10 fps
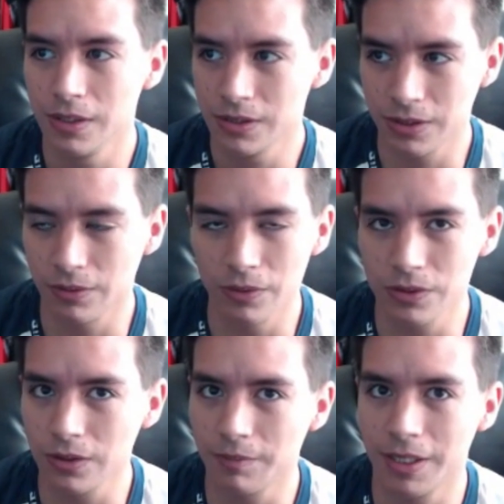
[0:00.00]
So
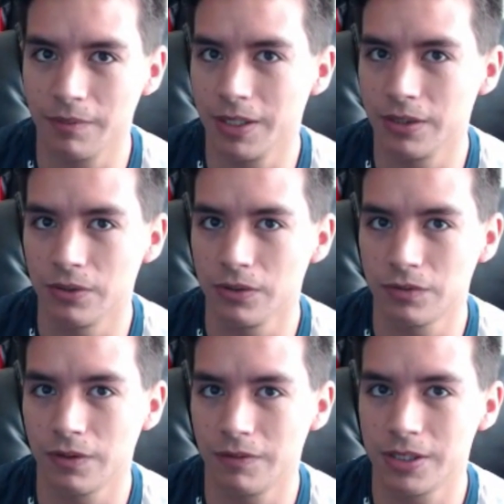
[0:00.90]
those are my goals
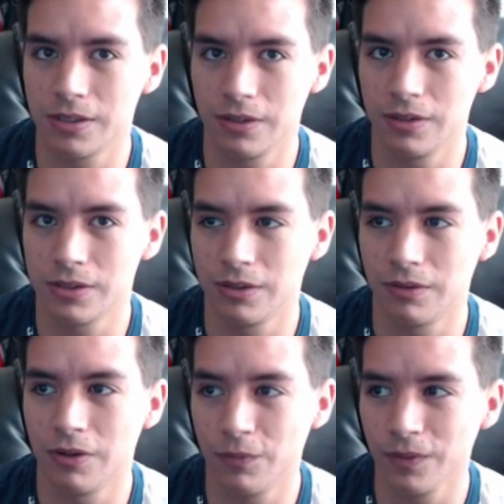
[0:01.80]
for the rest of the year.
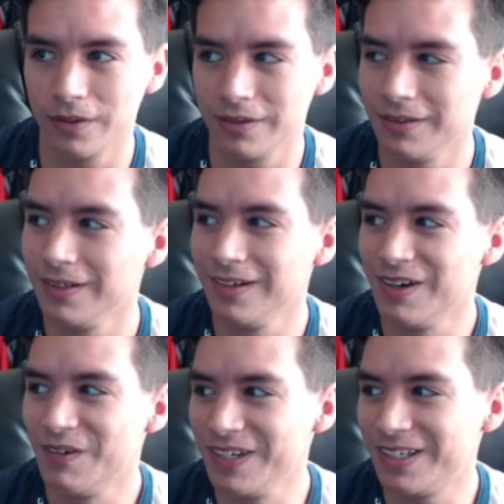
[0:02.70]
So hopefully
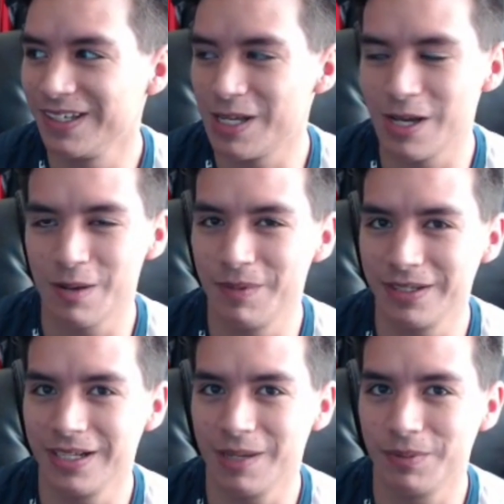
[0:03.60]
we can
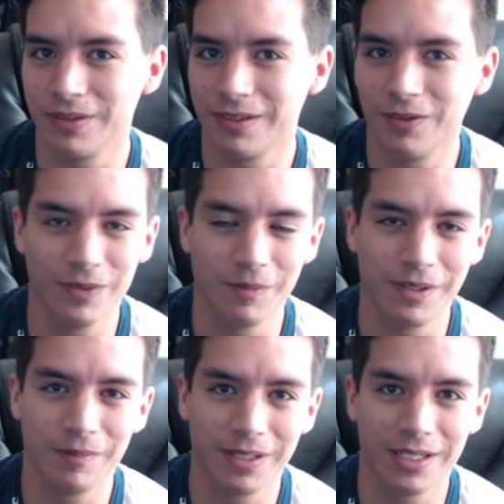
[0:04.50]
make it happen. Hopefully we
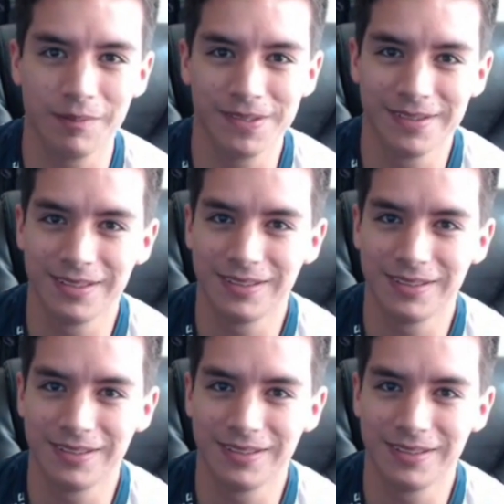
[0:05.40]
can make it happen.